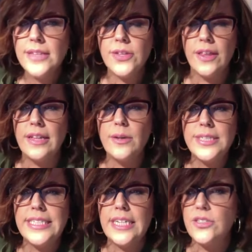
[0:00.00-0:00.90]
So I think there
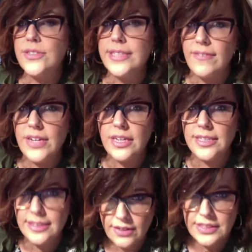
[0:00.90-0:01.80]
were 6 or 7
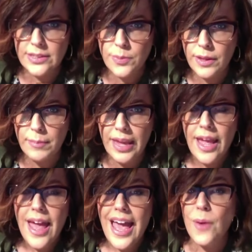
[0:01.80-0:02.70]
consultants with me,